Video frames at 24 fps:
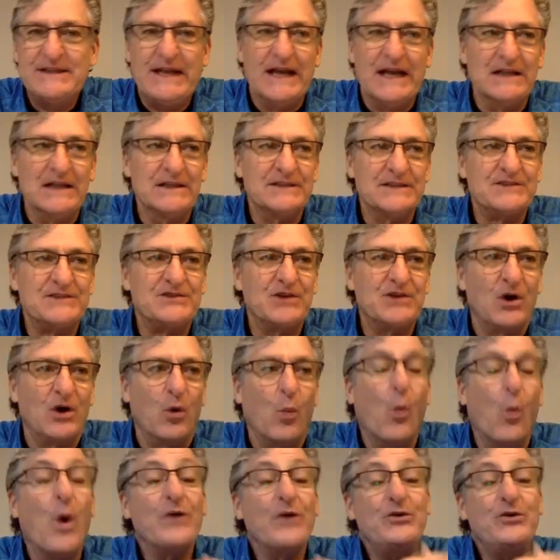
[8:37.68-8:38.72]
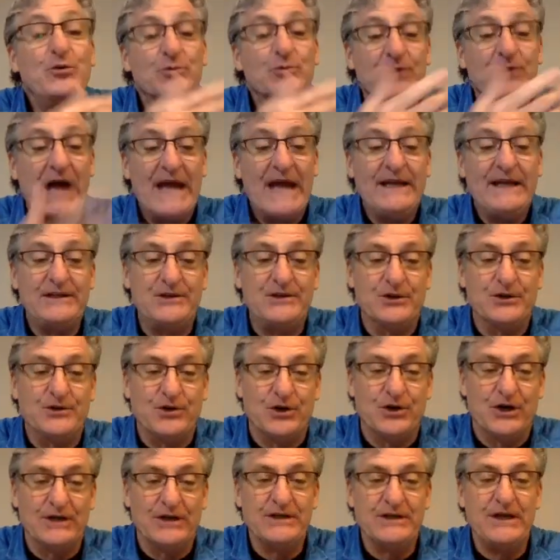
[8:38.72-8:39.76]
Tell us what you like to
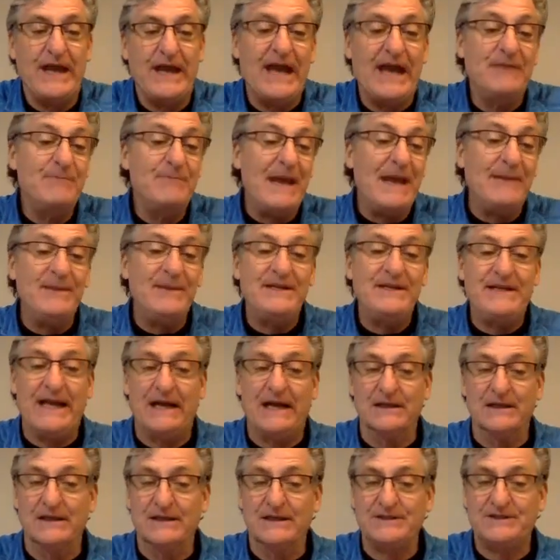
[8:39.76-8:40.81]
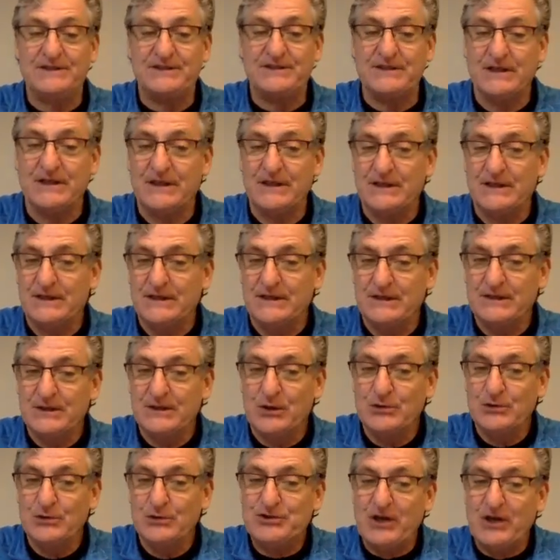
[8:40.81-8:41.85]
cook, and maybe tell us
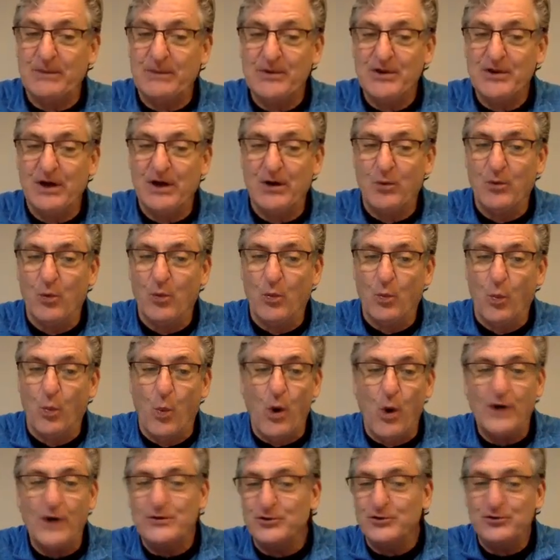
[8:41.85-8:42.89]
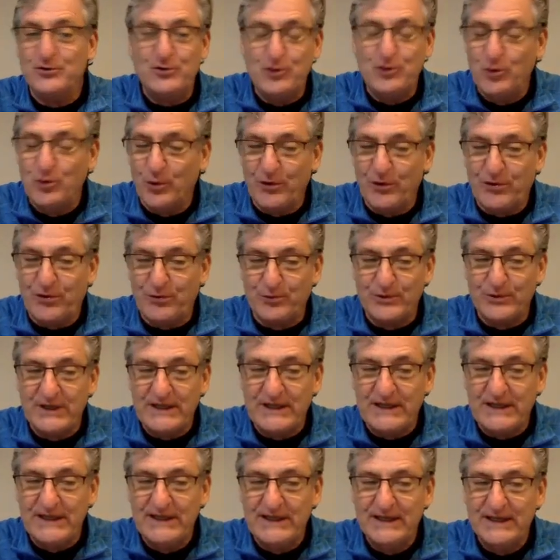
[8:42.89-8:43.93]
some of the one or two or
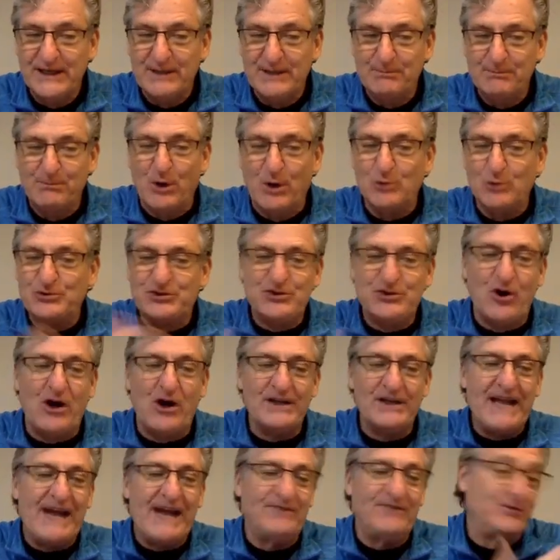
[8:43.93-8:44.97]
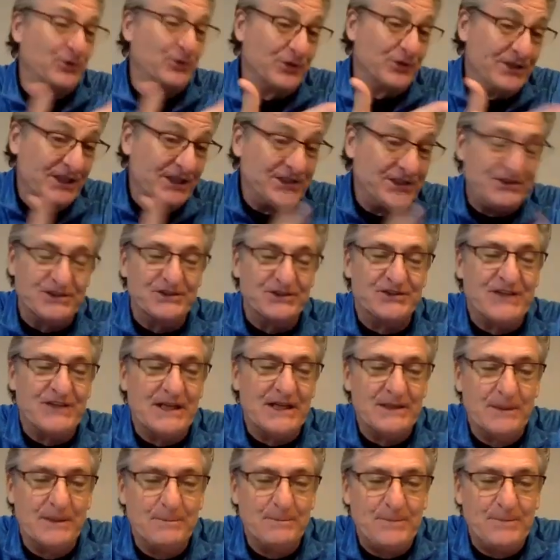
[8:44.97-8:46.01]
three most sought after dishes
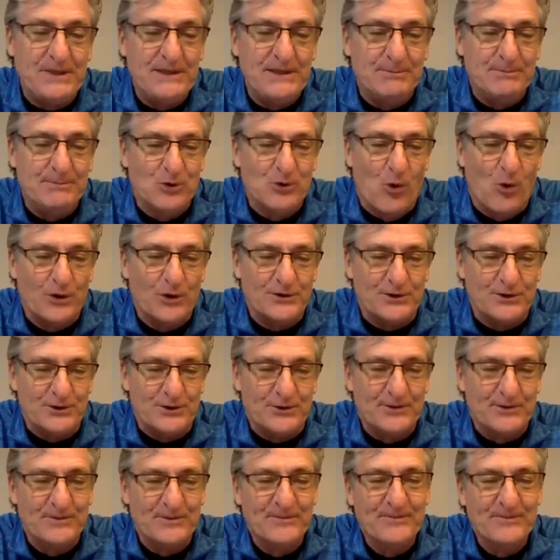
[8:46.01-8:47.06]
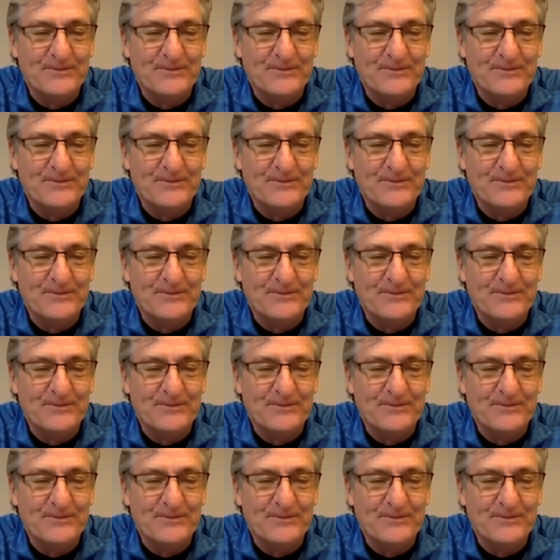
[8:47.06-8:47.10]
that people order.